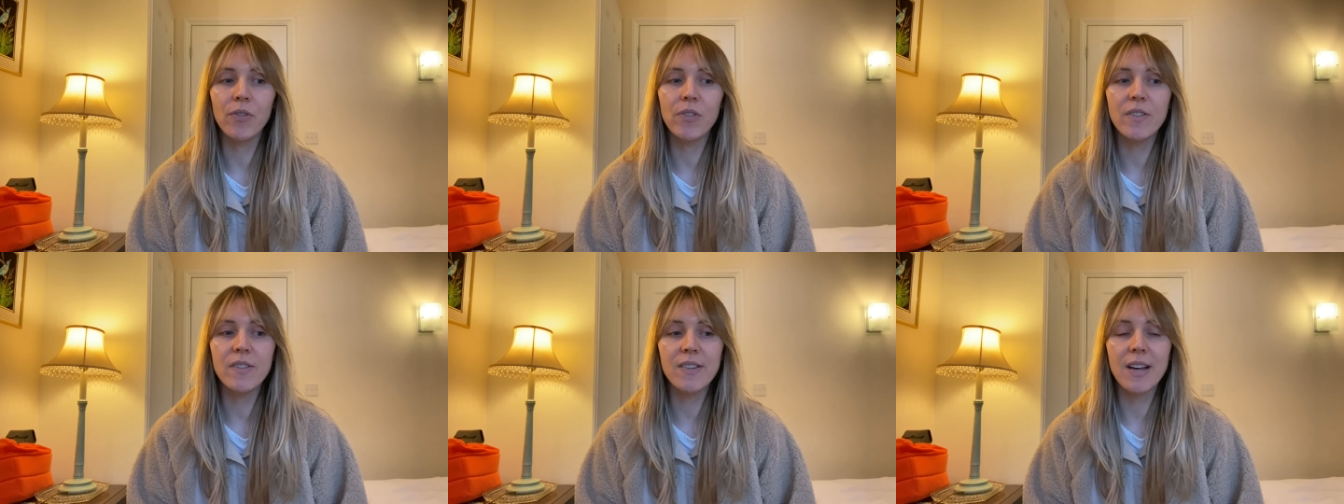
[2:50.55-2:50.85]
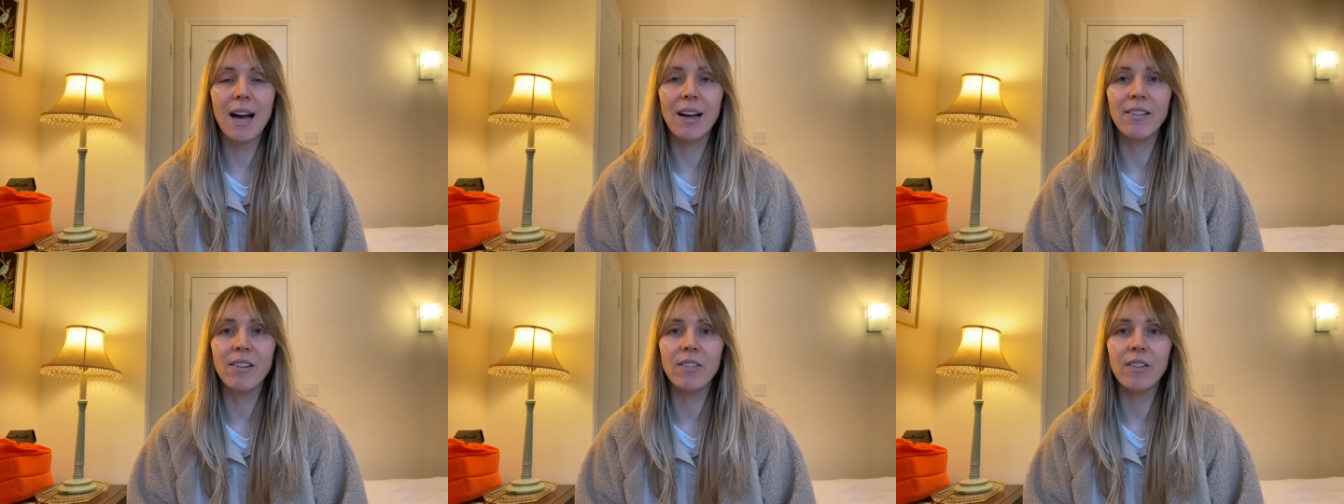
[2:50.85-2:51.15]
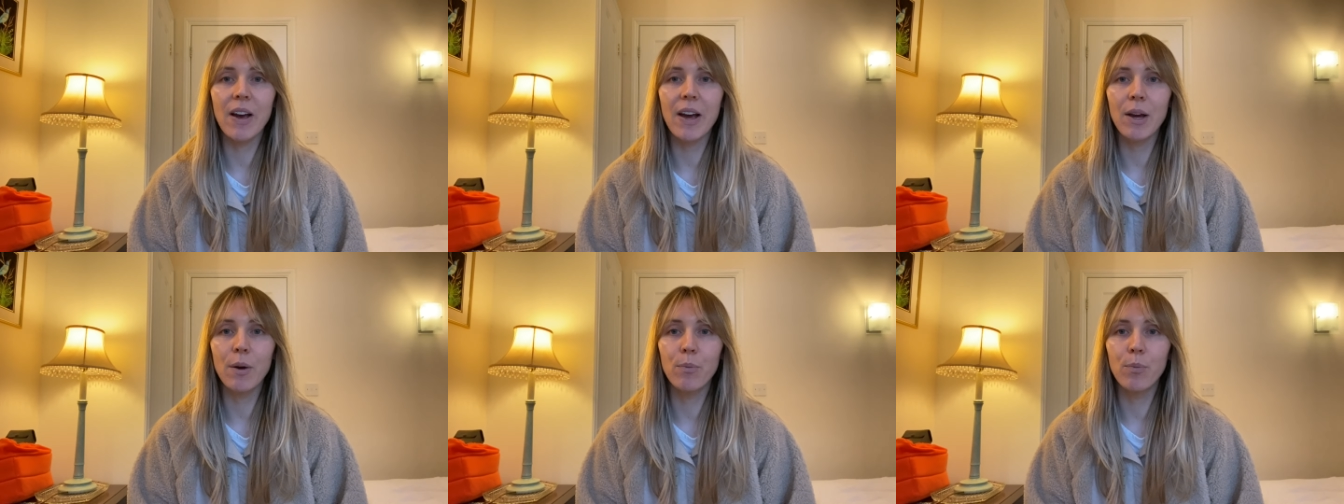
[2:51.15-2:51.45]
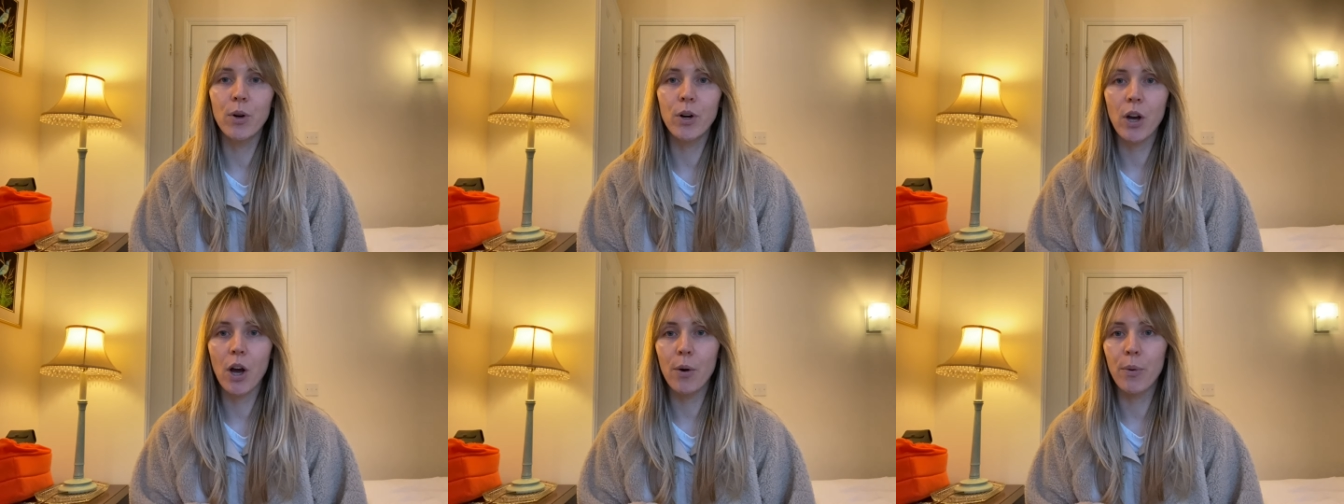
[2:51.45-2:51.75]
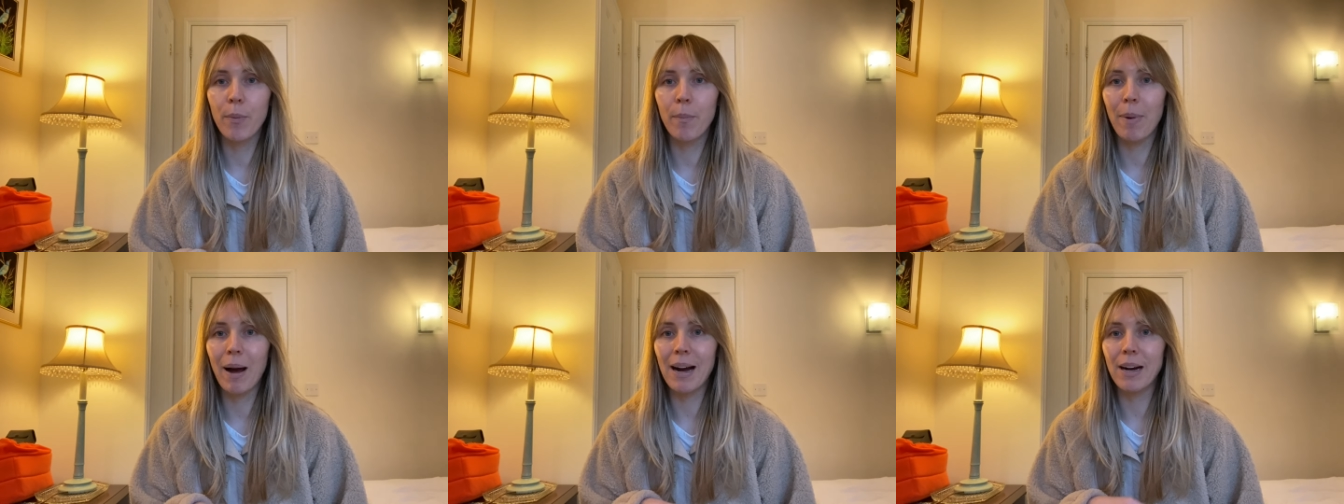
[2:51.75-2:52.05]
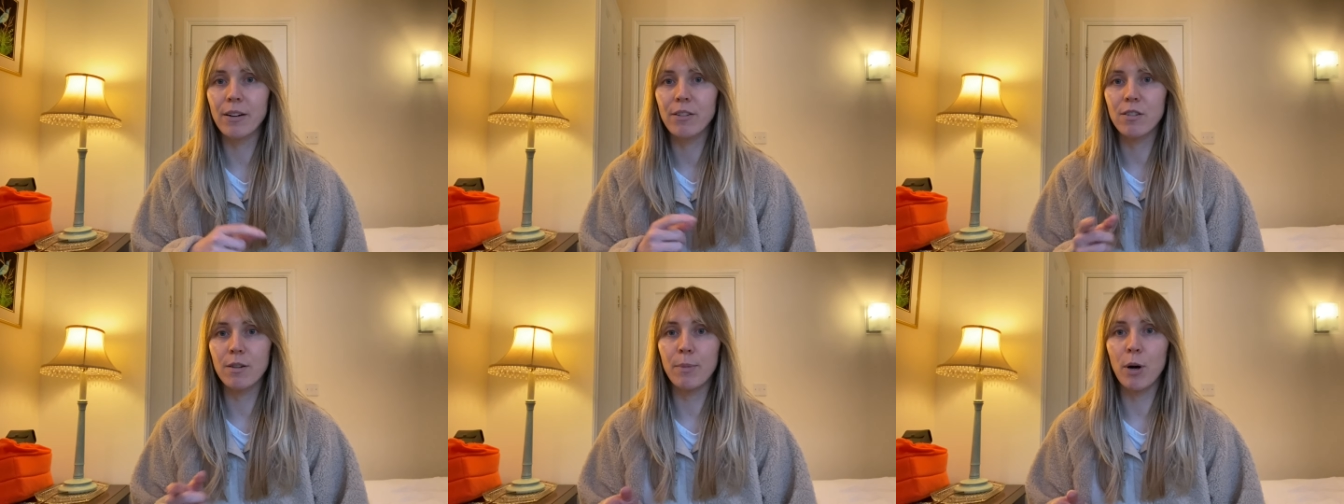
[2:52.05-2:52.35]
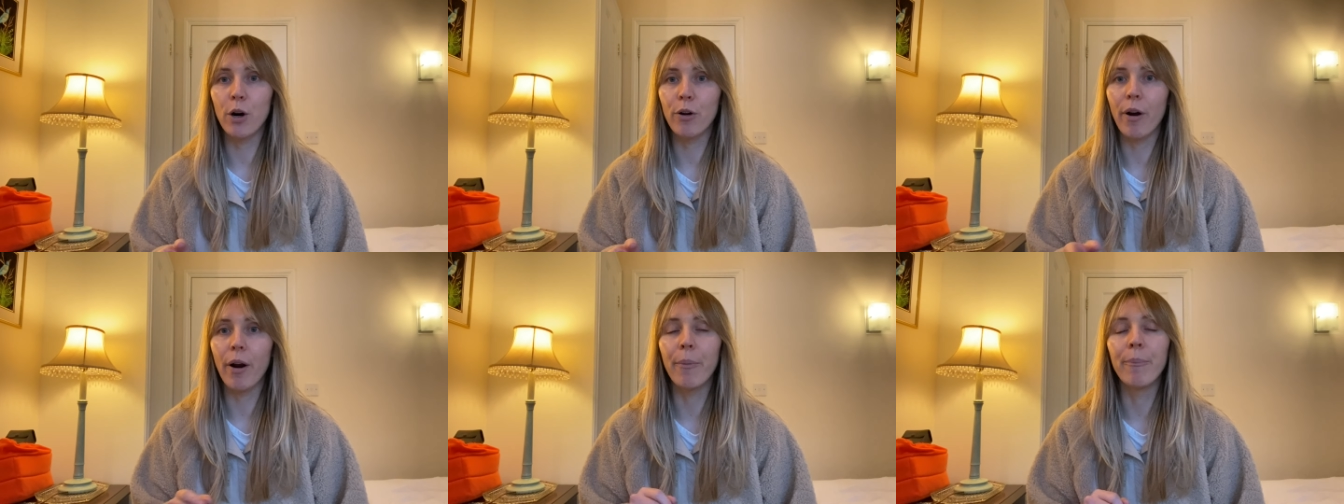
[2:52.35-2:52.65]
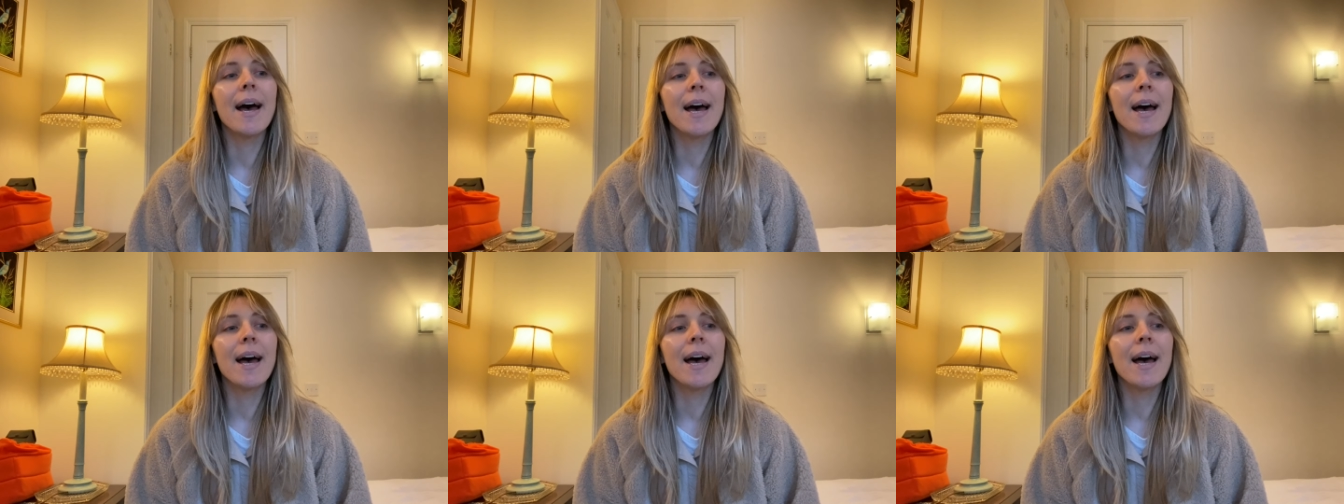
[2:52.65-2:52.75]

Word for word: Saturday and we're going back tomorrow.